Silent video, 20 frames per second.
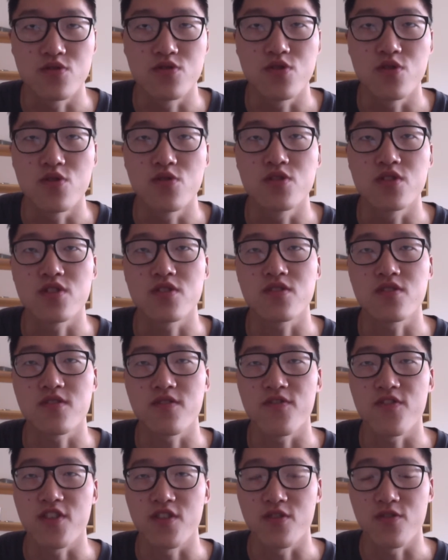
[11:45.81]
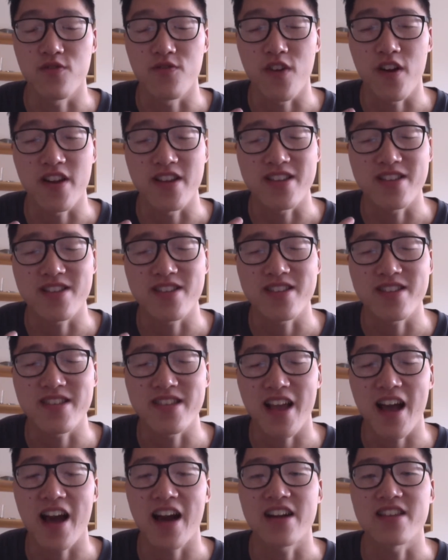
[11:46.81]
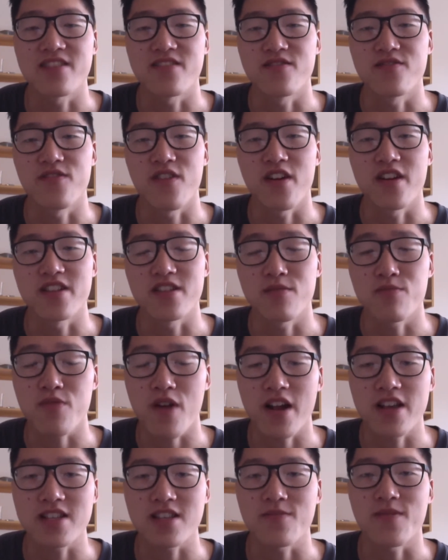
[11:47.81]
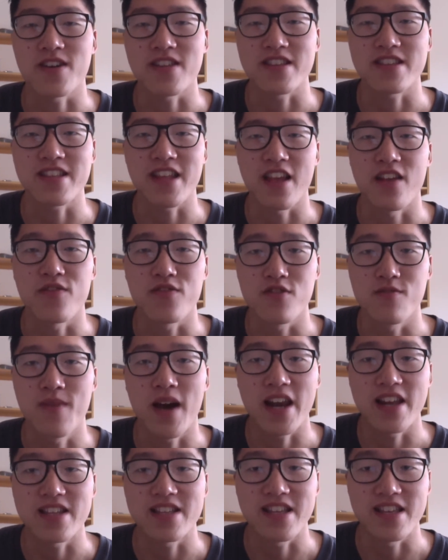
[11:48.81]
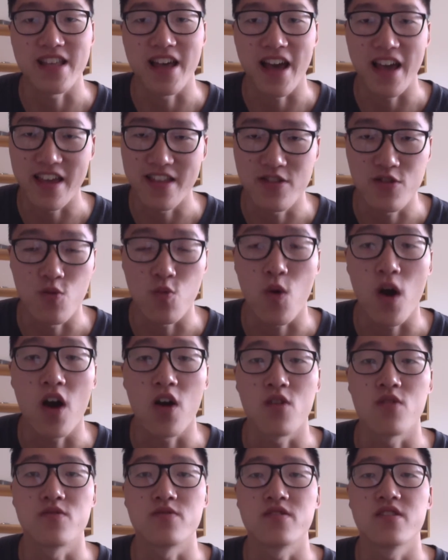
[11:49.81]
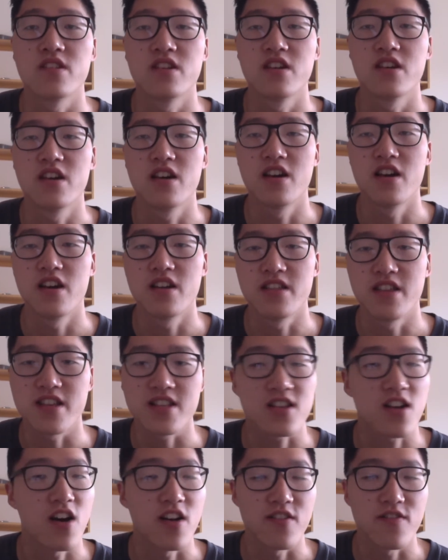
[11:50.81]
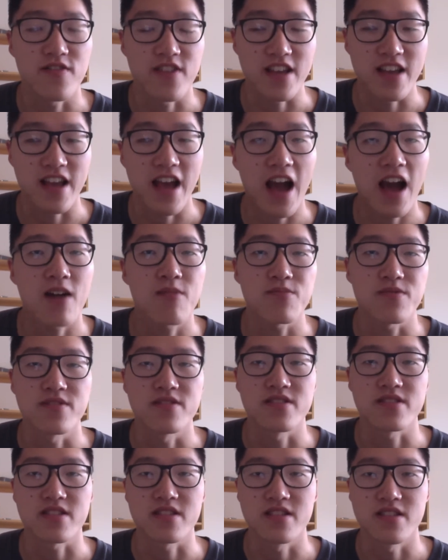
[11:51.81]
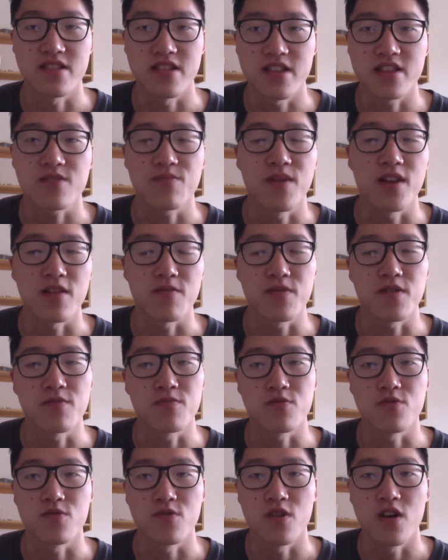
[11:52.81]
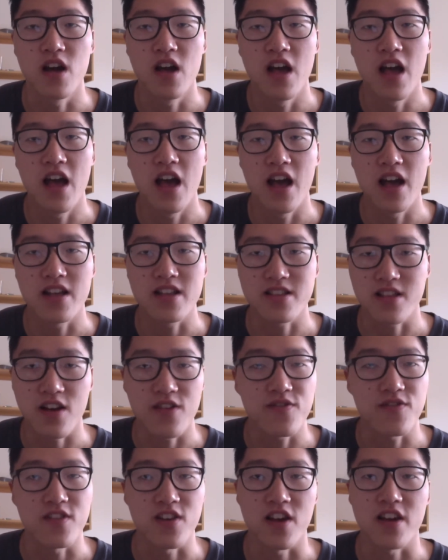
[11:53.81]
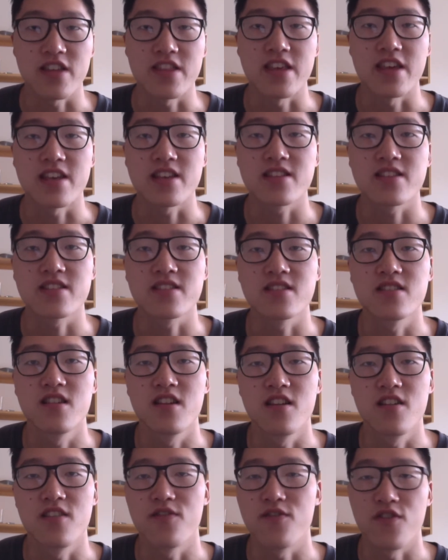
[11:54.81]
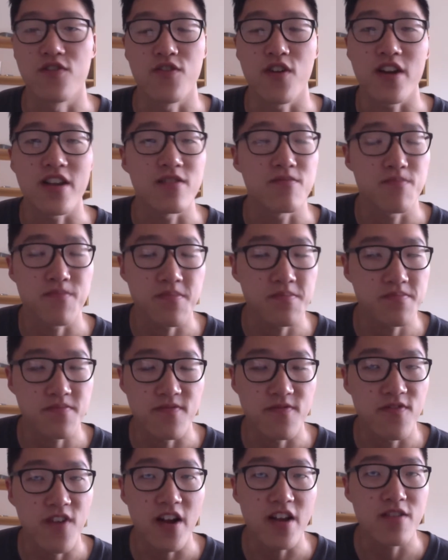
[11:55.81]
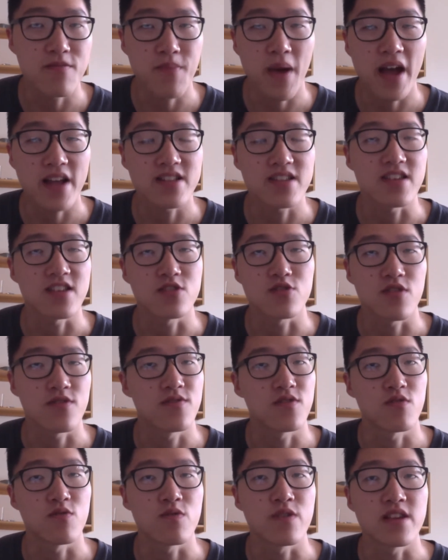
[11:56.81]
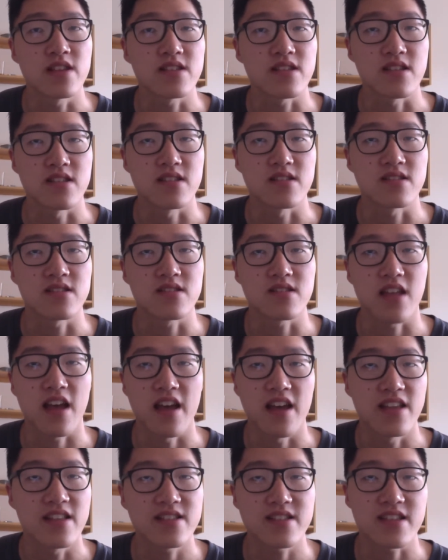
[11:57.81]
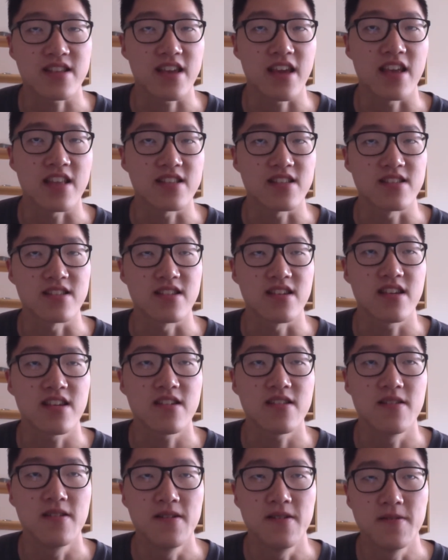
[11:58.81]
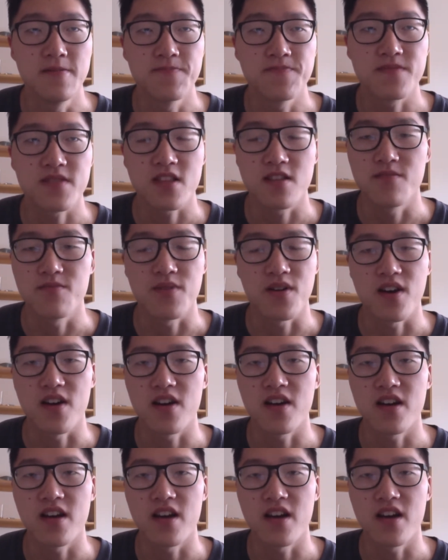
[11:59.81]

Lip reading: do just feel very sad and very depressed about the state of humanity, that in the world this kind of thing happens and this many people suffer like this for very, very petty, trivial reasons that instigated it. But